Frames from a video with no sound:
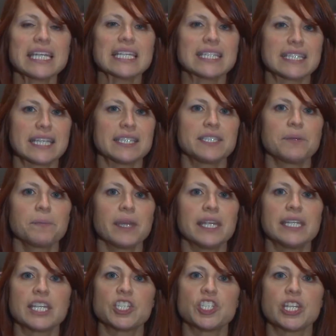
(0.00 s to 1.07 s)
system
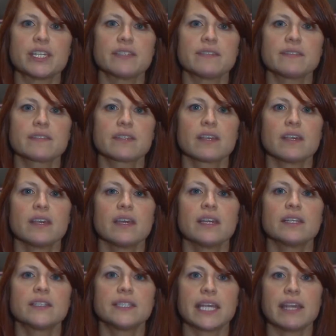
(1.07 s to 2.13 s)
conditions,
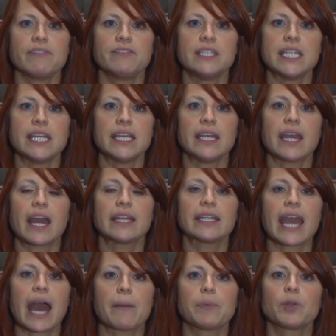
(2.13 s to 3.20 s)
safety, and
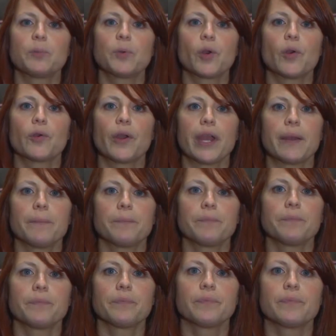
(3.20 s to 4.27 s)
capital program.
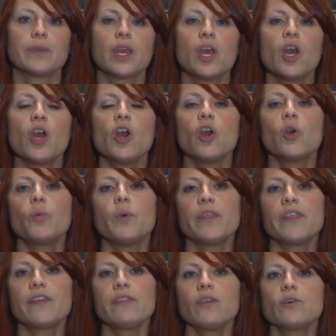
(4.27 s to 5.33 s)

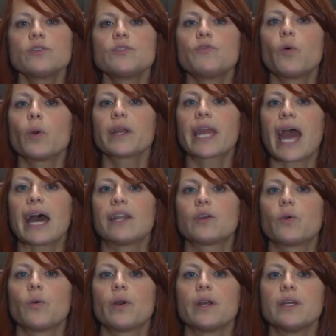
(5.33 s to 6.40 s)
Within those four
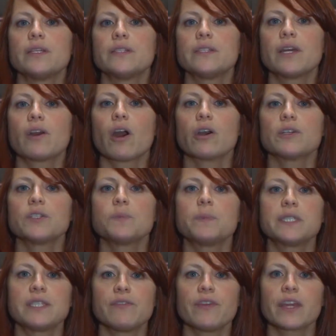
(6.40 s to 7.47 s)
categories, there are
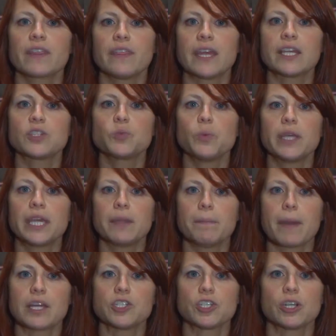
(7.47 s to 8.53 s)
specific things we can
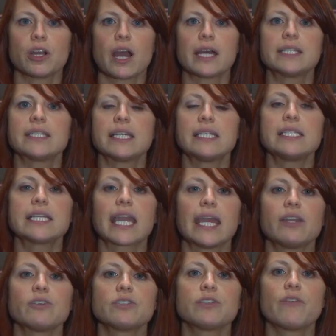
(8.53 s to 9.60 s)
measure as
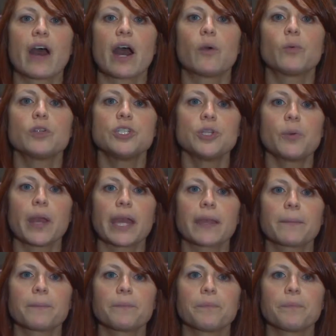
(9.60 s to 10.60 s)
indicators of how we're doing.